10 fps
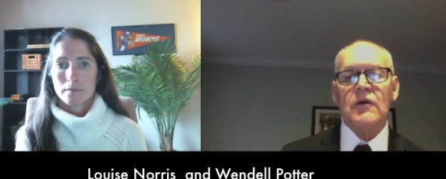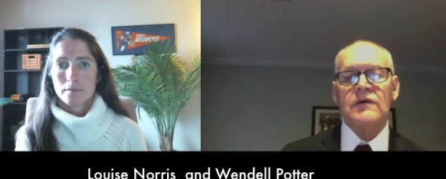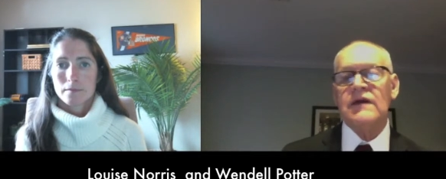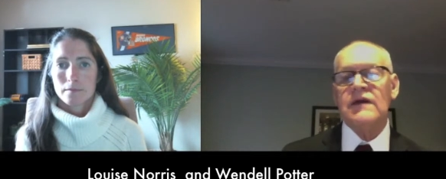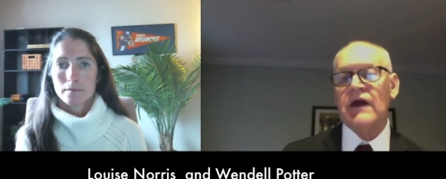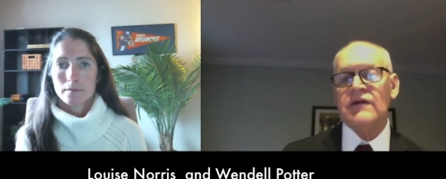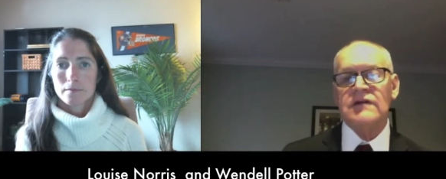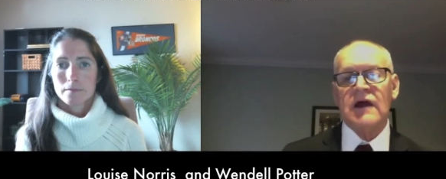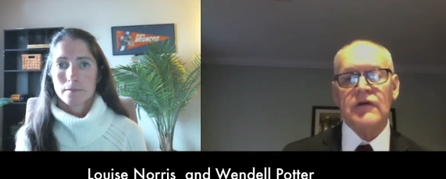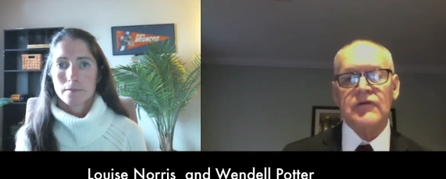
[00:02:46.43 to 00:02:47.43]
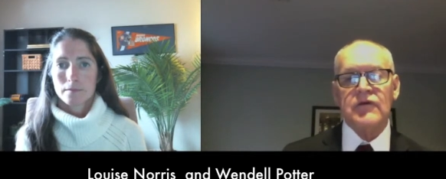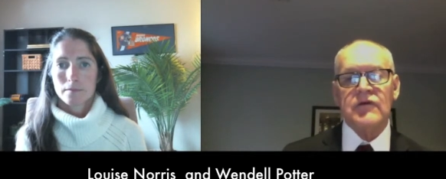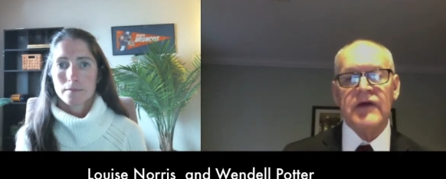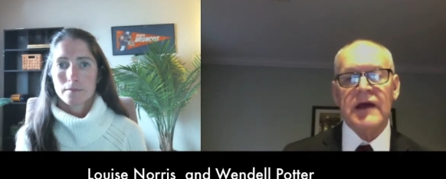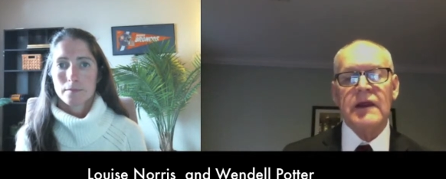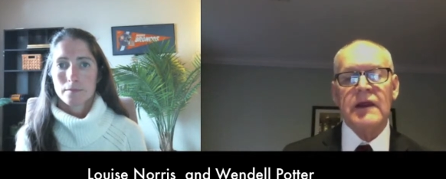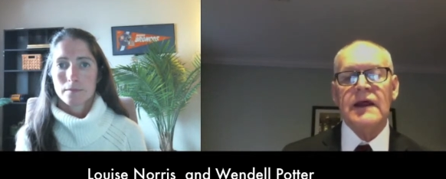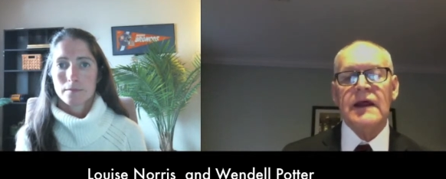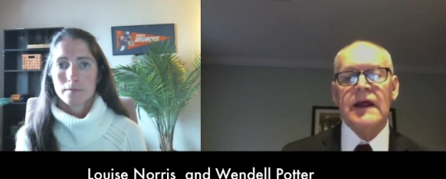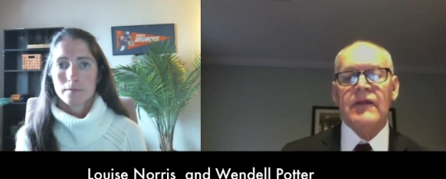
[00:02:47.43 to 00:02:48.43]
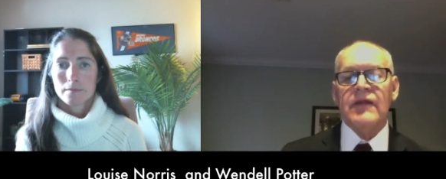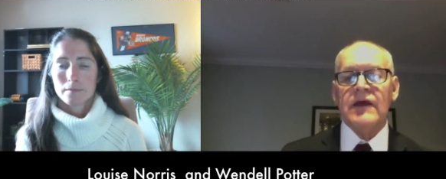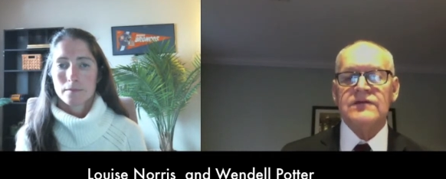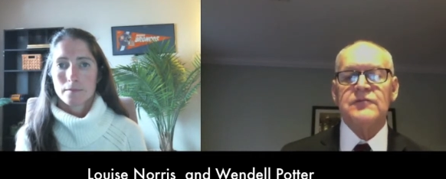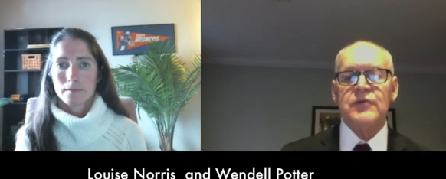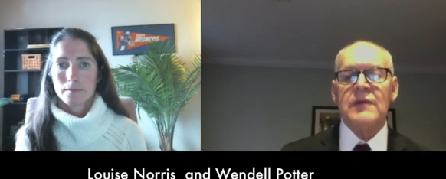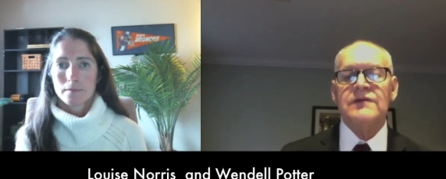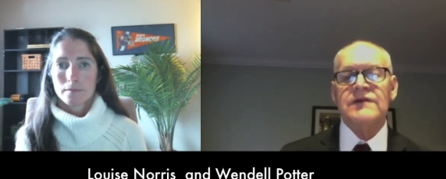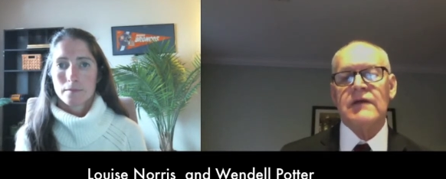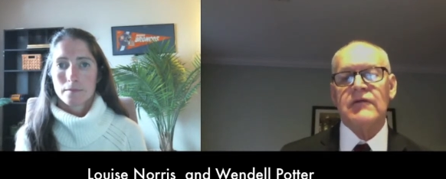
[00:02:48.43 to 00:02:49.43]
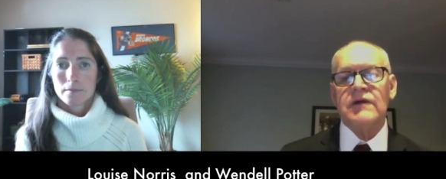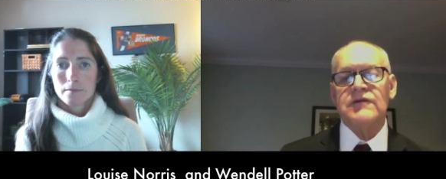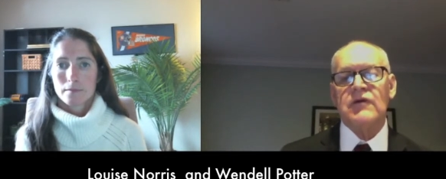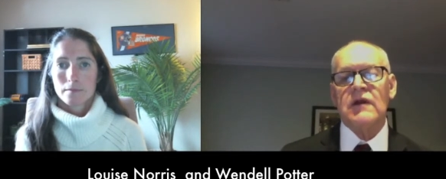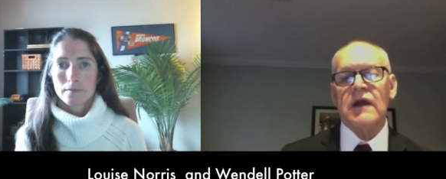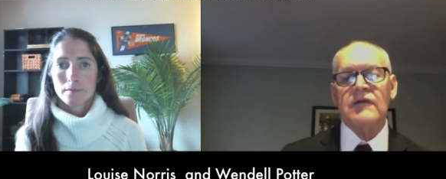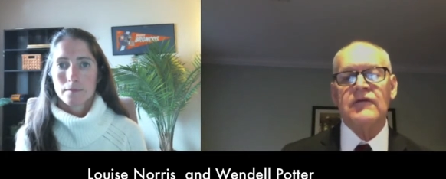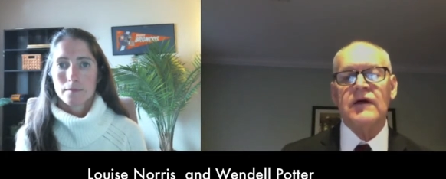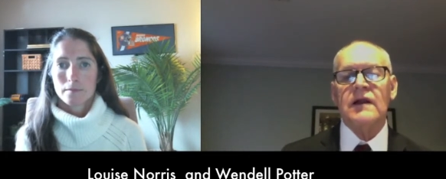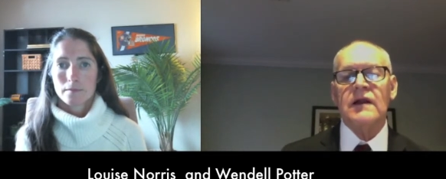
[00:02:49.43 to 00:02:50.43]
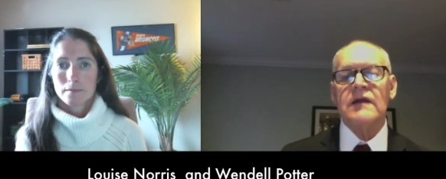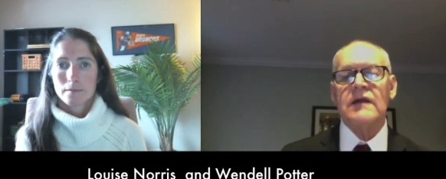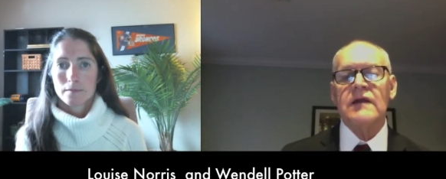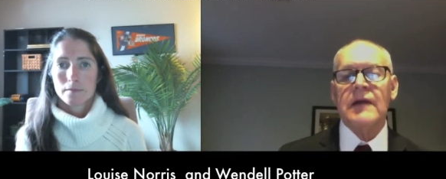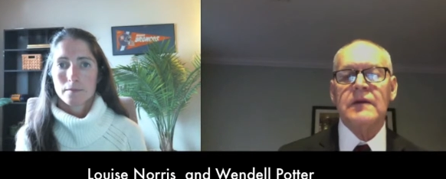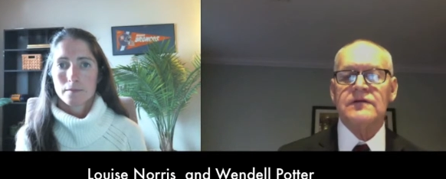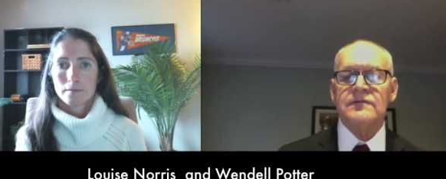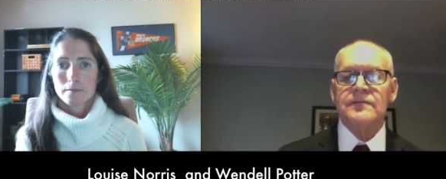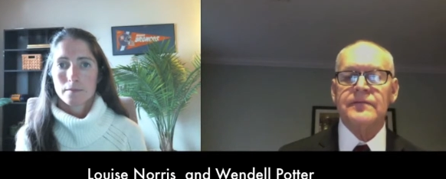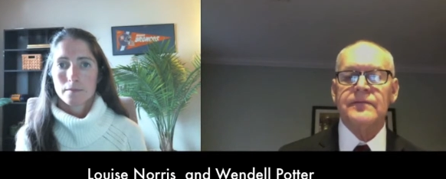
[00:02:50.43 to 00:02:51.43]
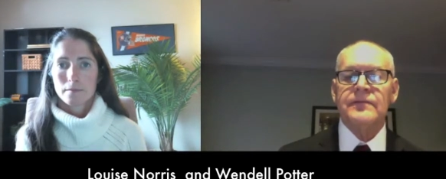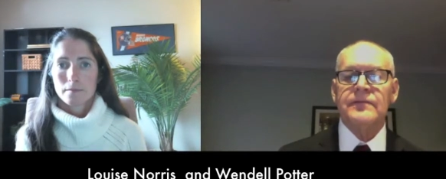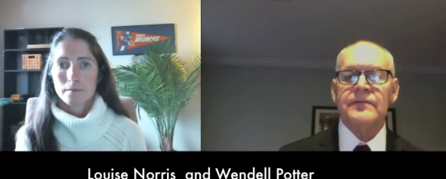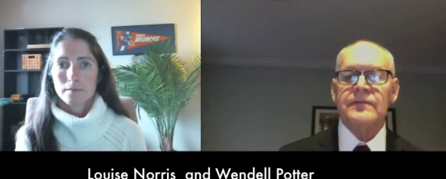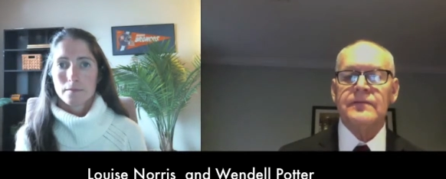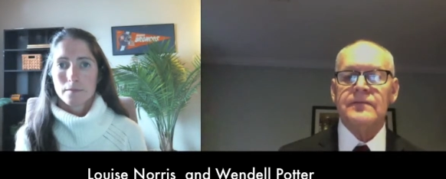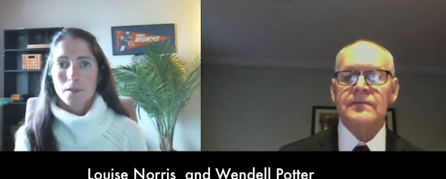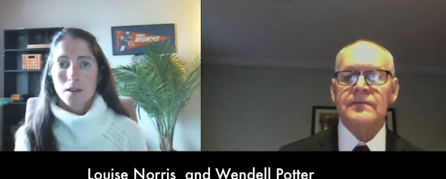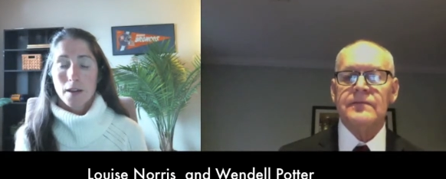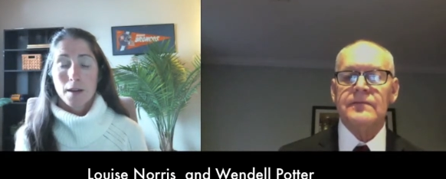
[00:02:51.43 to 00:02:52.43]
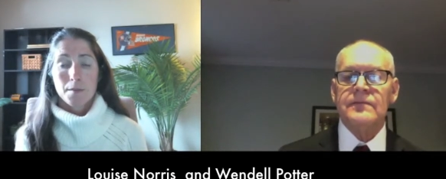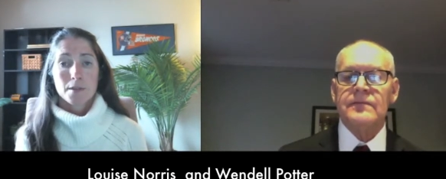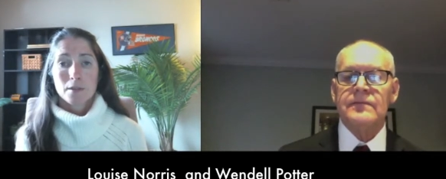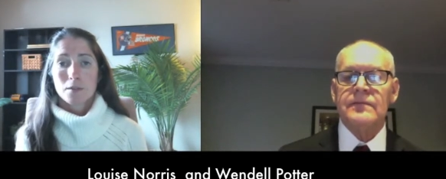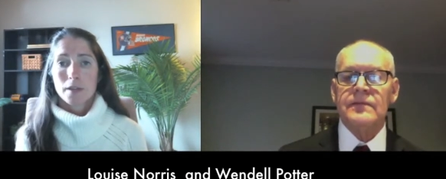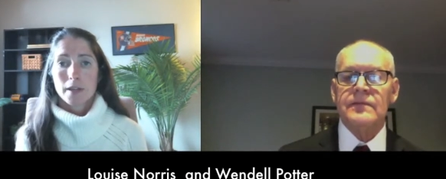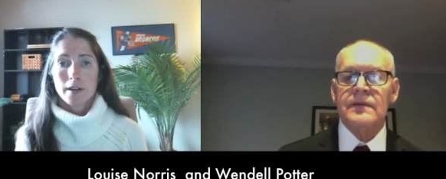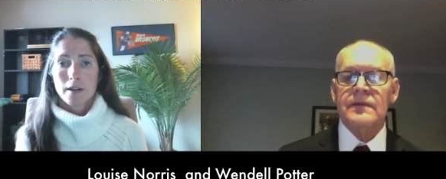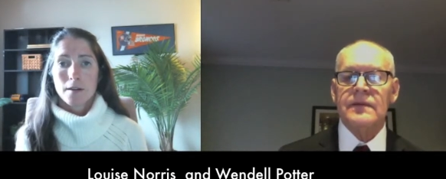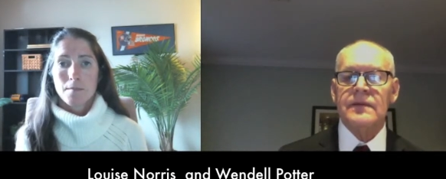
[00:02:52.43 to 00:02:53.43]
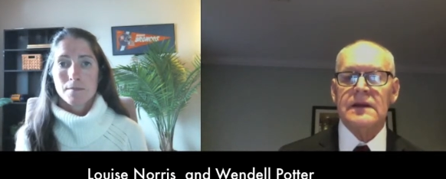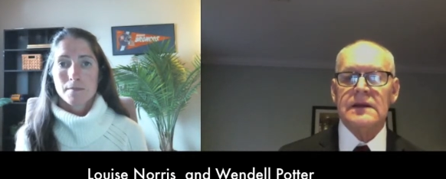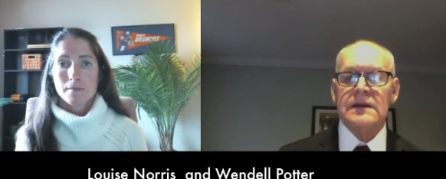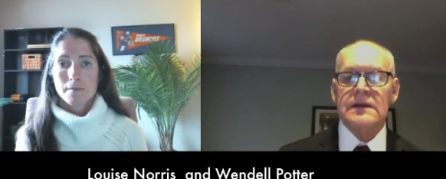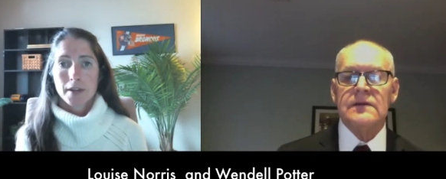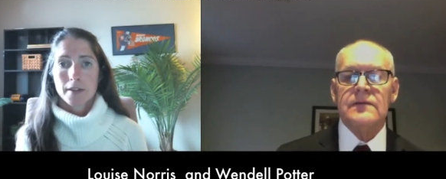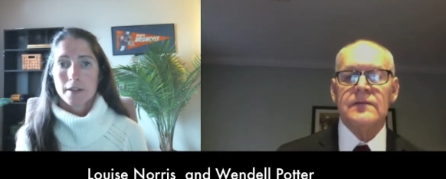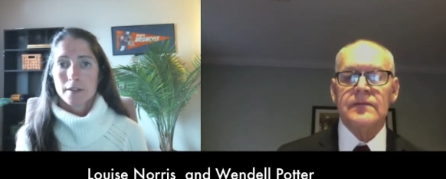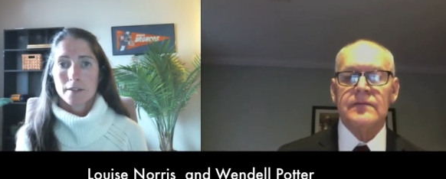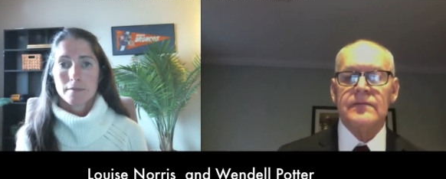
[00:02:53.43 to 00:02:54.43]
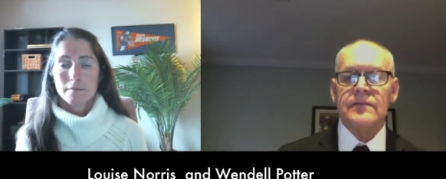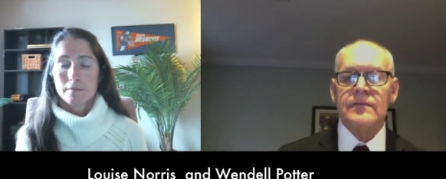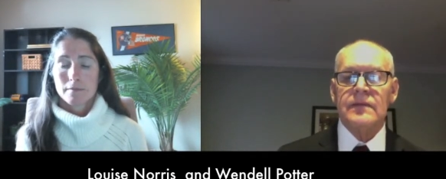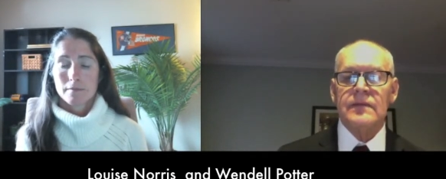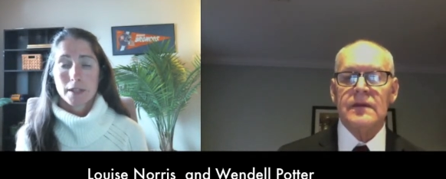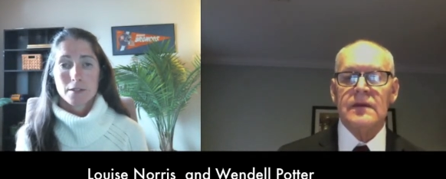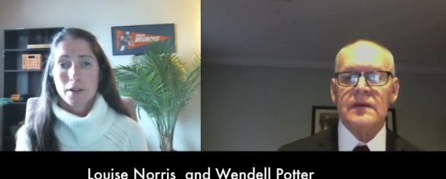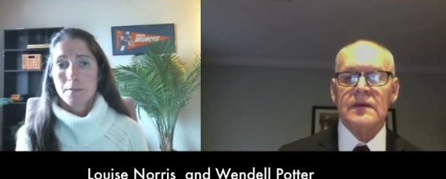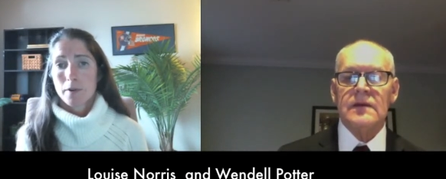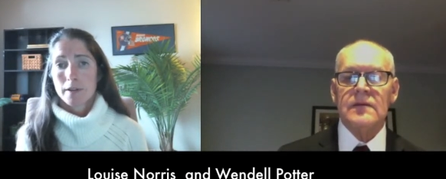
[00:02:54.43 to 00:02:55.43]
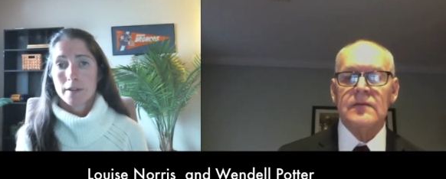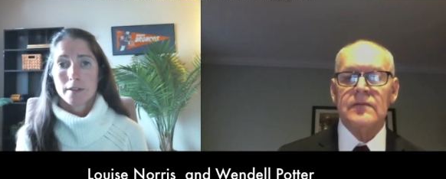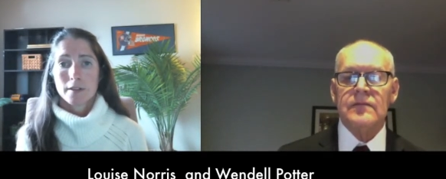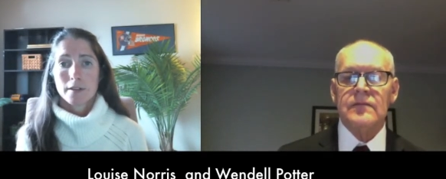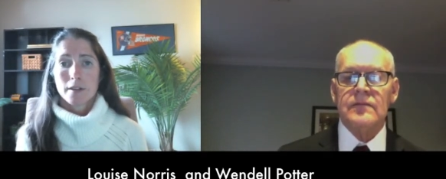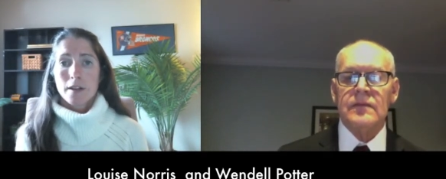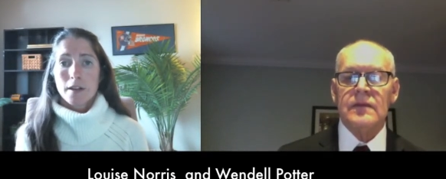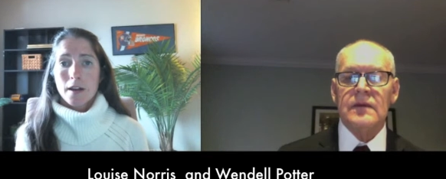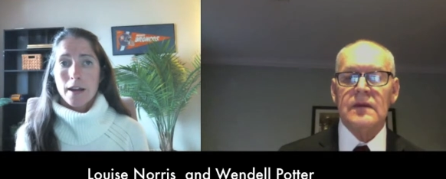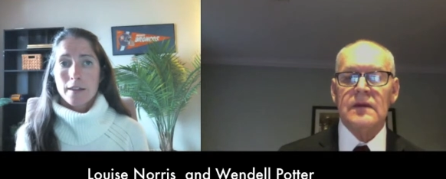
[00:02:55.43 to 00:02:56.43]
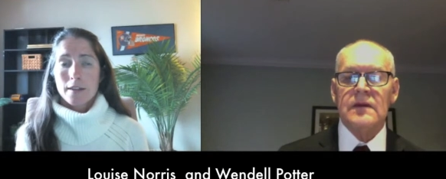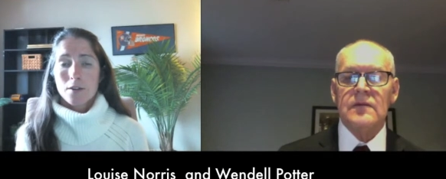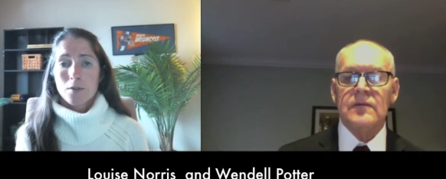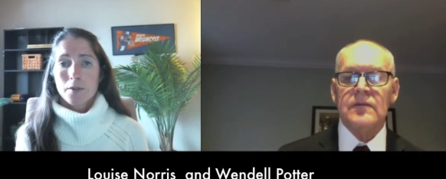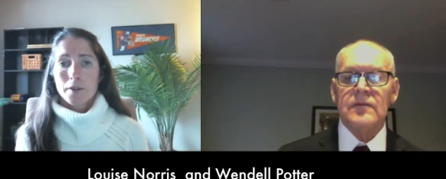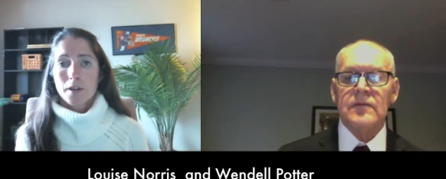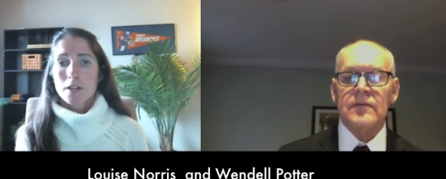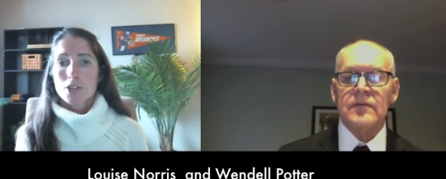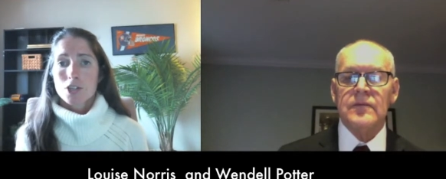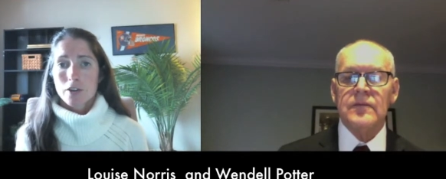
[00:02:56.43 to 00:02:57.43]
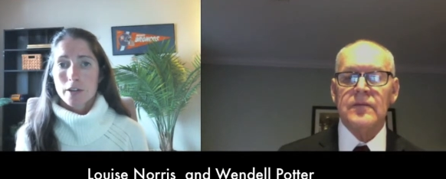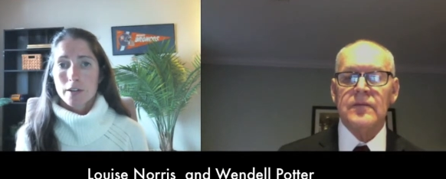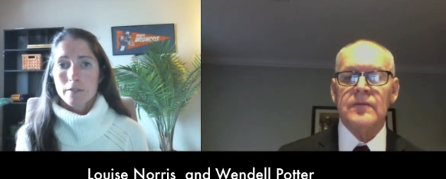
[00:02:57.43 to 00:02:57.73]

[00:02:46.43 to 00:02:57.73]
Speaker 1: $10,000 for a family, that's just pretty much out of reach for a lot of families.
Speaker 2: Absolutely. I think that's a great point. And you know, the cost sharing